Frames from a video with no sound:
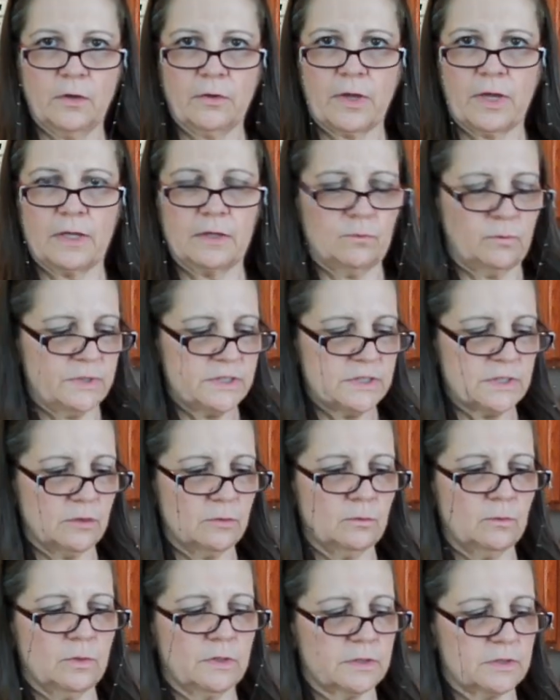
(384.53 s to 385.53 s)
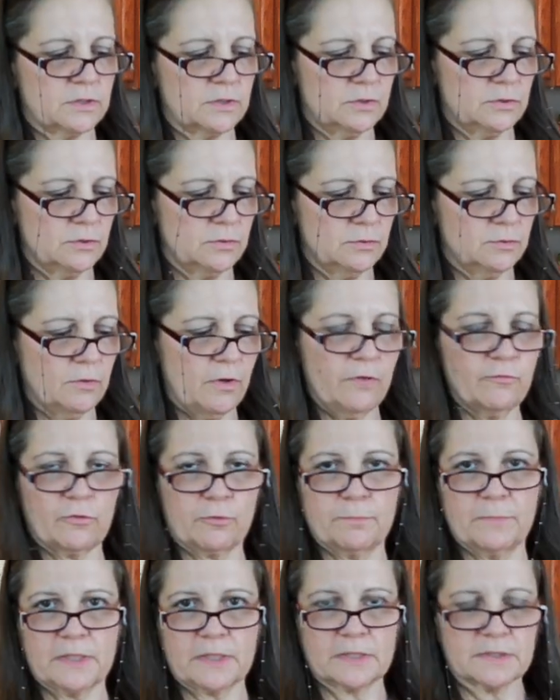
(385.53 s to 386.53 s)
Okay, we don't want to
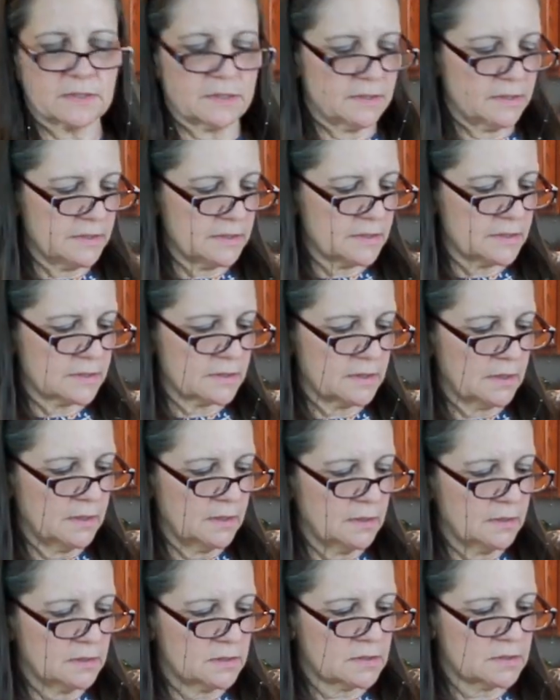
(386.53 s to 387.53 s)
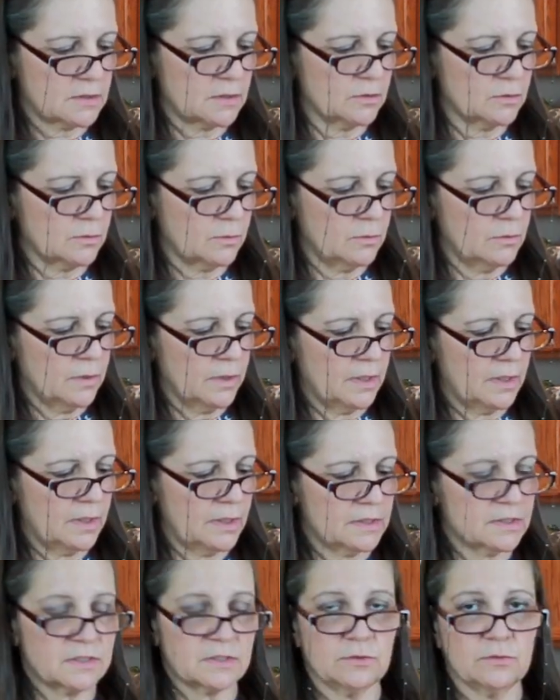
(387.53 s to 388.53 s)
overmix this, so
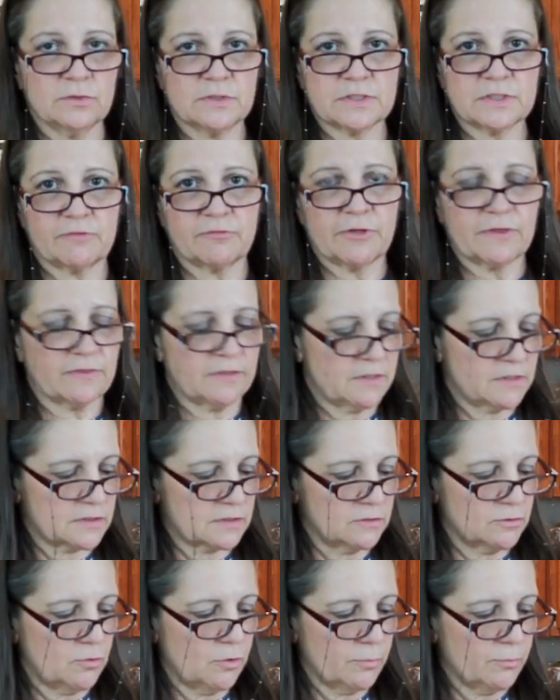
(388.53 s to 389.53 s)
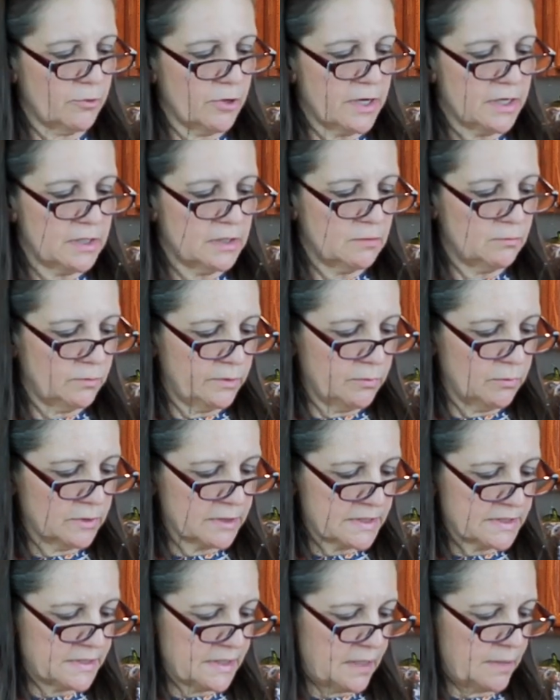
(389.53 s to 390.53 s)
as soon as everything's incorporated, we
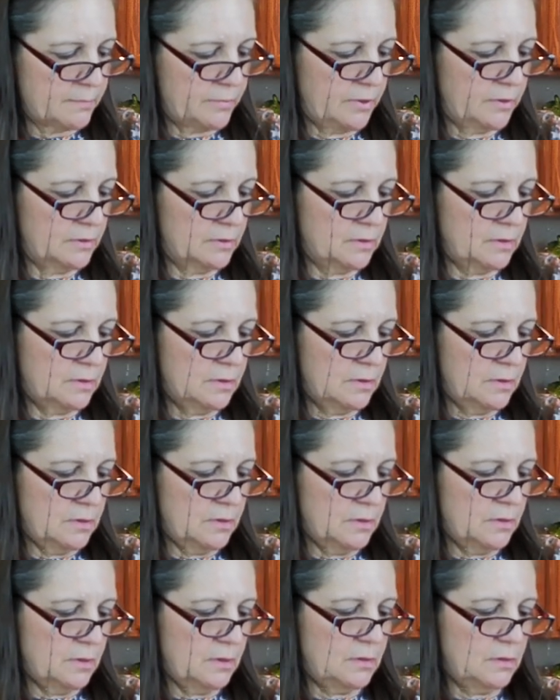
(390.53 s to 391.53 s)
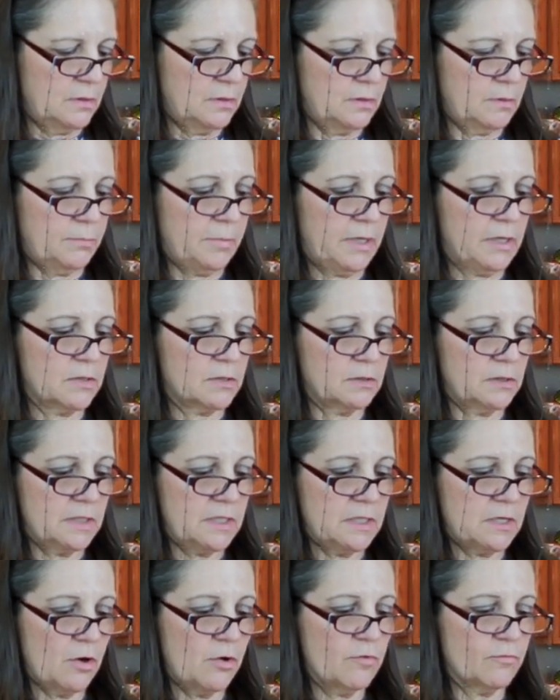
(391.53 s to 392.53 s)
want to stop.
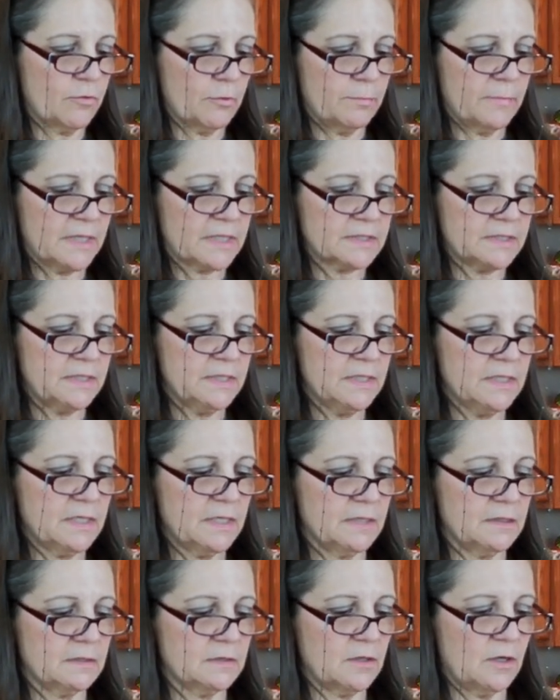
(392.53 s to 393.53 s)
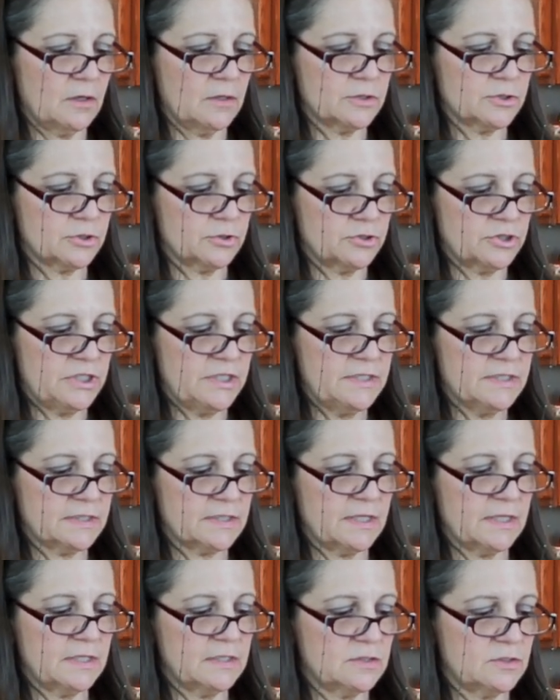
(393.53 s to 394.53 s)
Apparently, overmixing can cause your
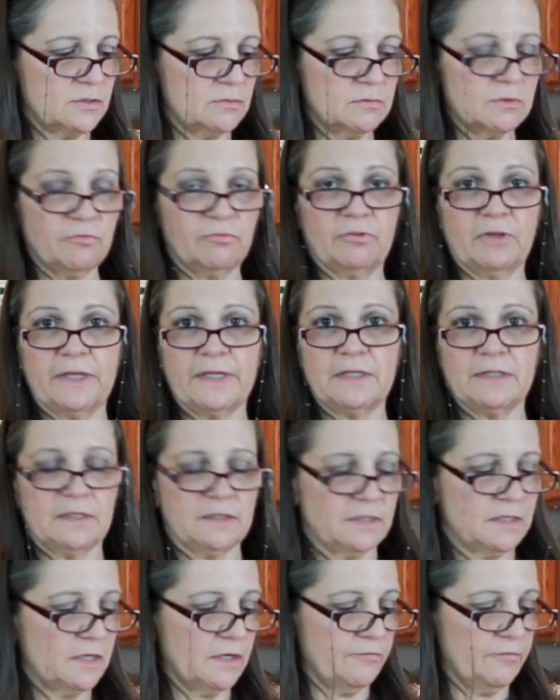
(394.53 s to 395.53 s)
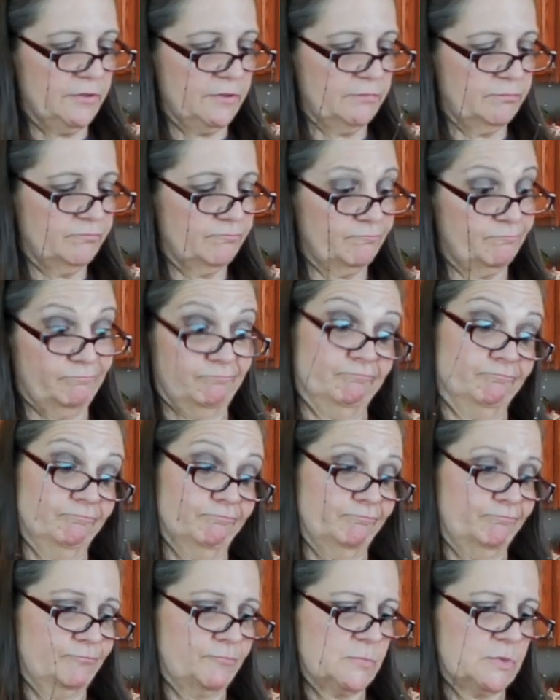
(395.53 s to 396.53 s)
cheesecake to deflate in the oven,
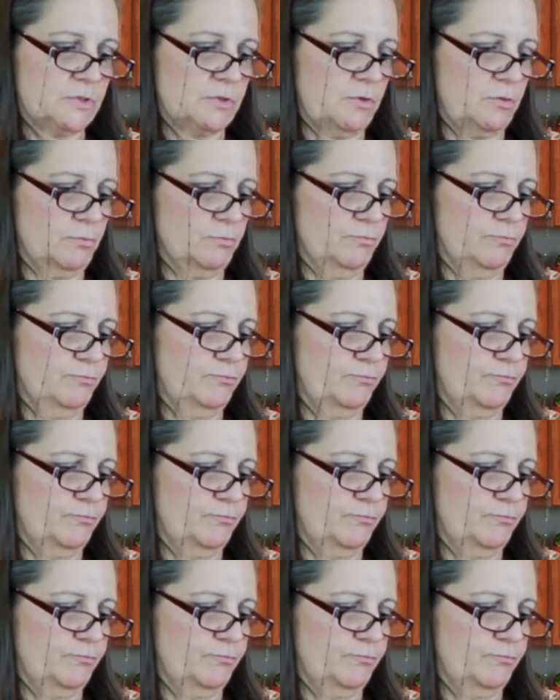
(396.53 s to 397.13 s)
so